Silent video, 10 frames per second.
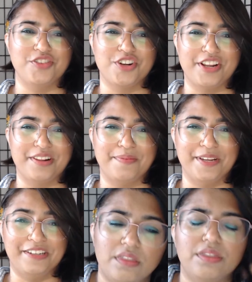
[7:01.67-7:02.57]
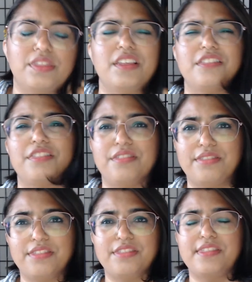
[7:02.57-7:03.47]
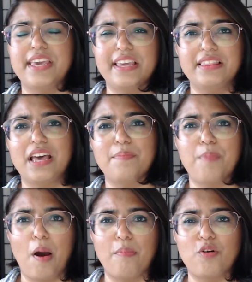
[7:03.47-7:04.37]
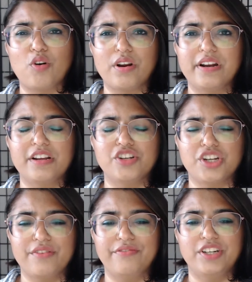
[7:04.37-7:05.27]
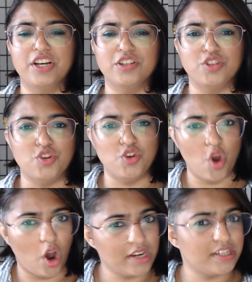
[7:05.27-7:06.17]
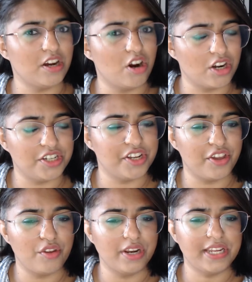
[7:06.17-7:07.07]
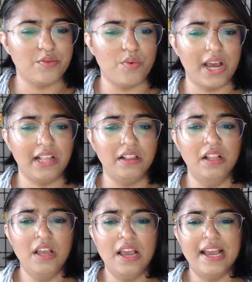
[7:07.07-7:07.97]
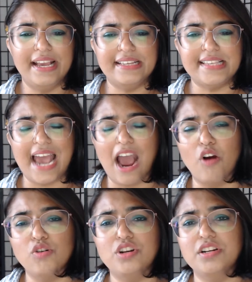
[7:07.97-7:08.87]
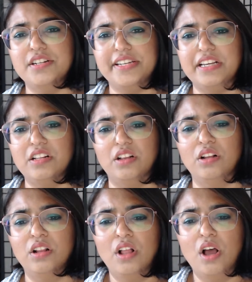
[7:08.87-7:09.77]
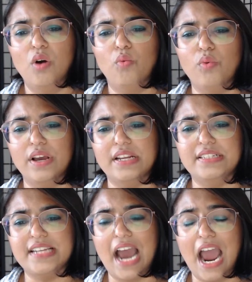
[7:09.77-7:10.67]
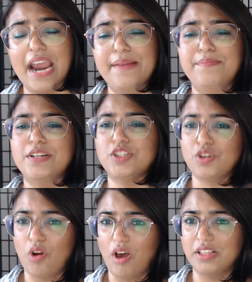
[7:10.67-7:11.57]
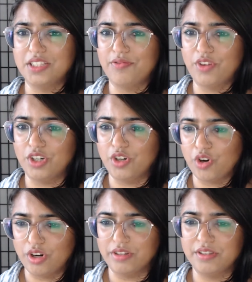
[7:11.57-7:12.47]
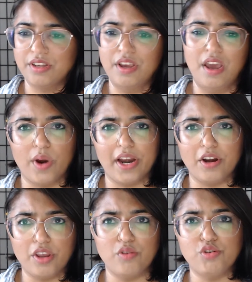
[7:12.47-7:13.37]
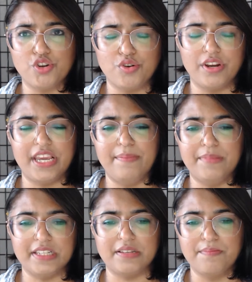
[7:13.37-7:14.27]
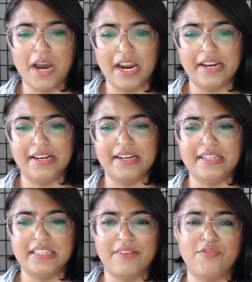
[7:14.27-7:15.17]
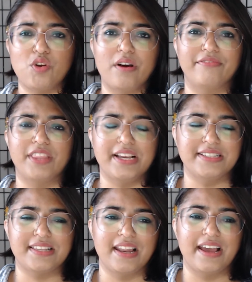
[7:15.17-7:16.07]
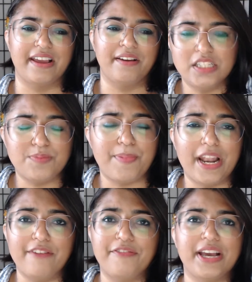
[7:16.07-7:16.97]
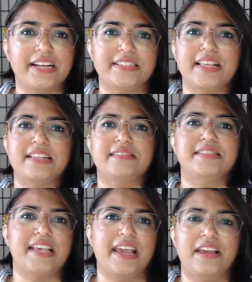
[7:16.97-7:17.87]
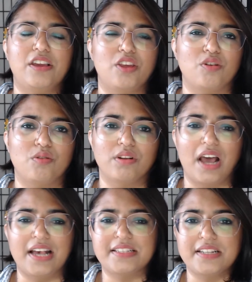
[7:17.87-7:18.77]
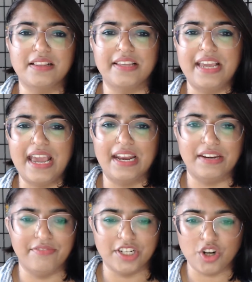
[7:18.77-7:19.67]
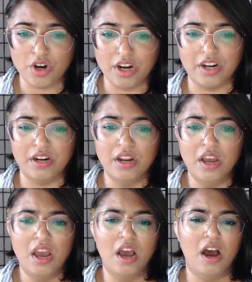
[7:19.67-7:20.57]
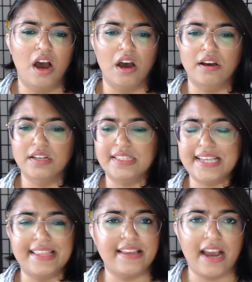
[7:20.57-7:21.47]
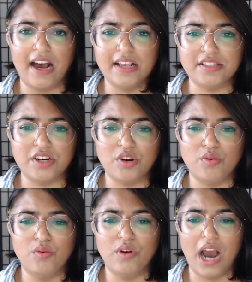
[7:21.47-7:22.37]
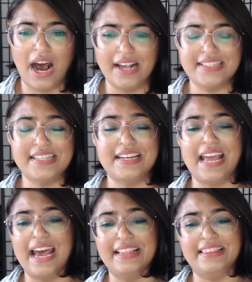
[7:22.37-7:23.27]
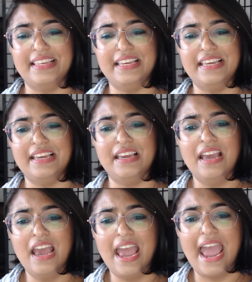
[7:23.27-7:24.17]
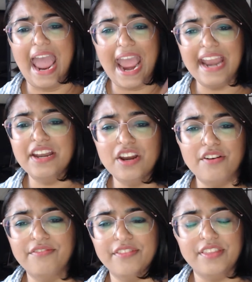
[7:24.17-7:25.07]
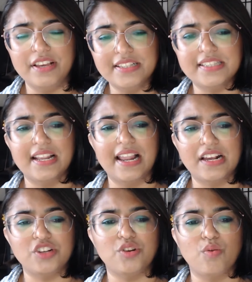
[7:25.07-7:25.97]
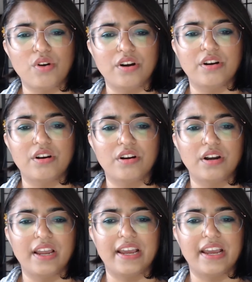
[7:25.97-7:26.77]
a little bit. The thing that Popcorn Initiative does not articulate well is how to deal with timed slots for turns. Where you should keep this in mind is if you have things like spell effects that say, last till the end of a turn. Say the caster who casts it at the end of this selection order,